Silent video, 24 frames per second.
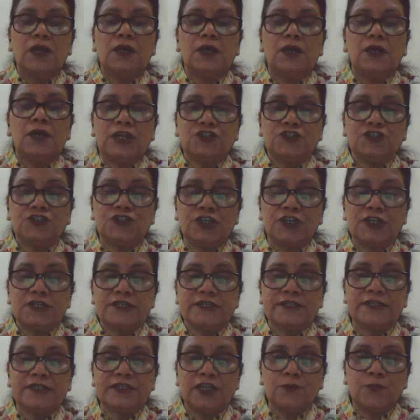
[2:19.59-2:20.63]

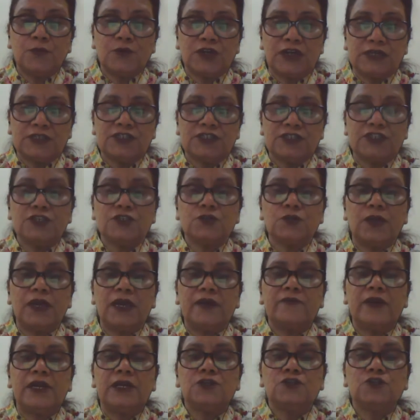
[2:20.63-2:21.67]
potentials, hidden potentials you
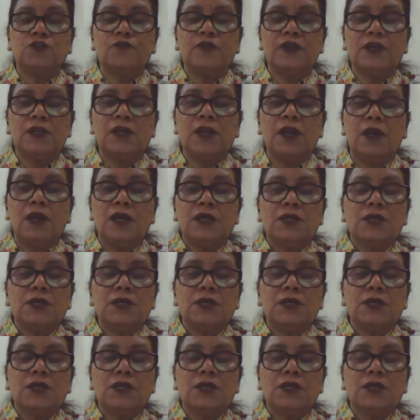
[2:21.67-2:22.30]
have, and you will